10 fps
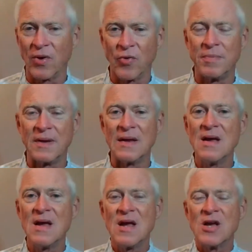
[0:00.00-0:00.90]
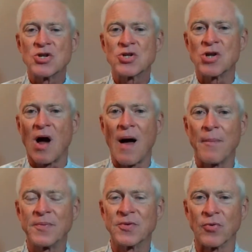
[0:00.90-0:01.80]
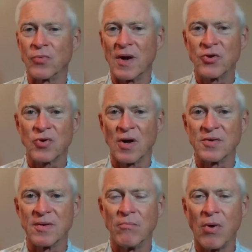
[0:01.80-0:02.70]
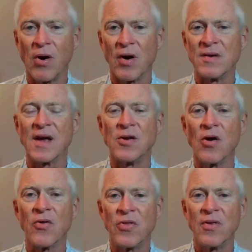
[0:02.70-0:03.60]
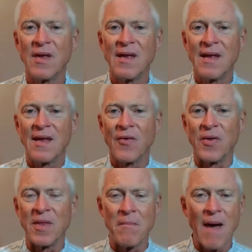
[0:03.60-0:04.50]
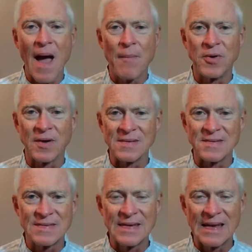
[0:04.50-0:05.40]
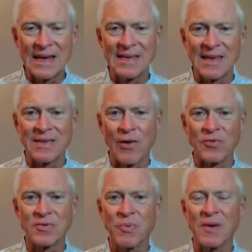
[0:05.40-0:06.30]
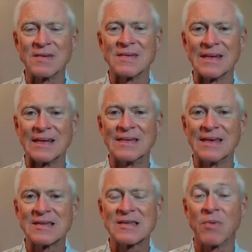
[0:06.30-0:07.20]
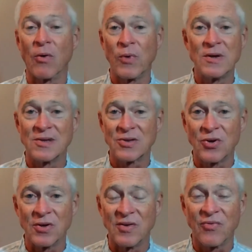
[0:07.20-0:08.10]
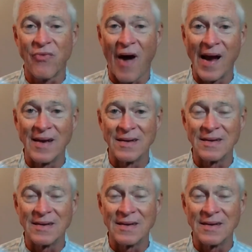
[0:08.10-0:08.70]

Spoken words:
would be shops or restaurants and bars. I know on the map you can see that those places exist, but we just couldn't find it.